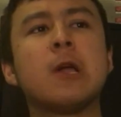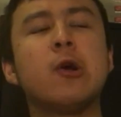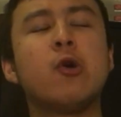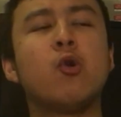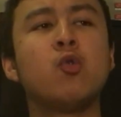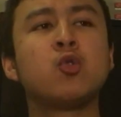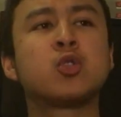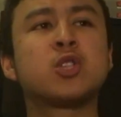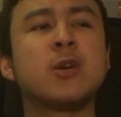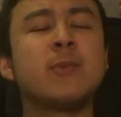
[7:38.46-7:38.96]

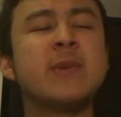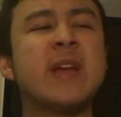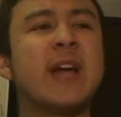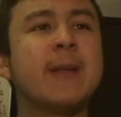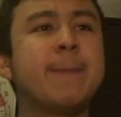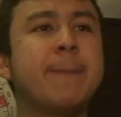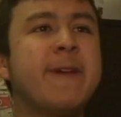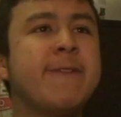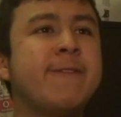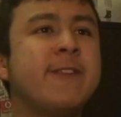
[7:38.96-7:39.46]
Also we
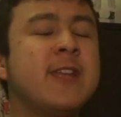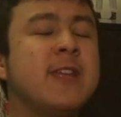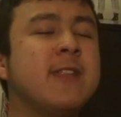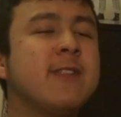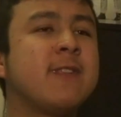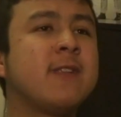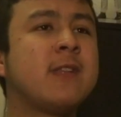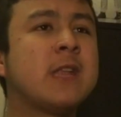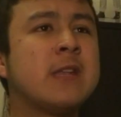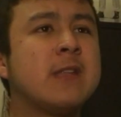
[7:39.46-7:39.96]
had a bit of an
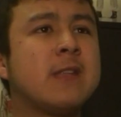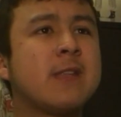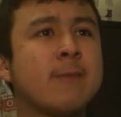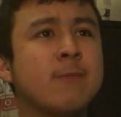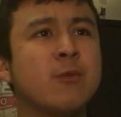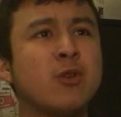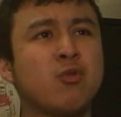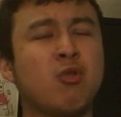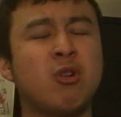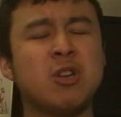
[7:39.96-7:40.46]
incident. I'm
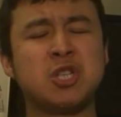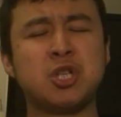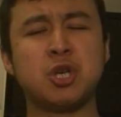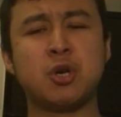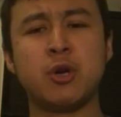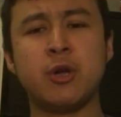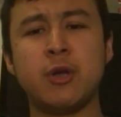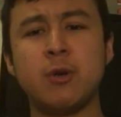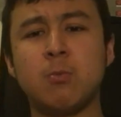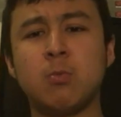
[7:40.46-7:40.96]
not quite sure
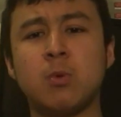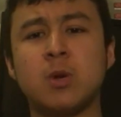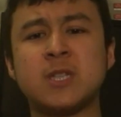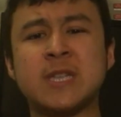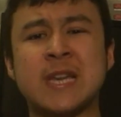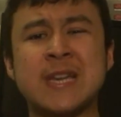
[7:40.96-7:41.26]
who it was.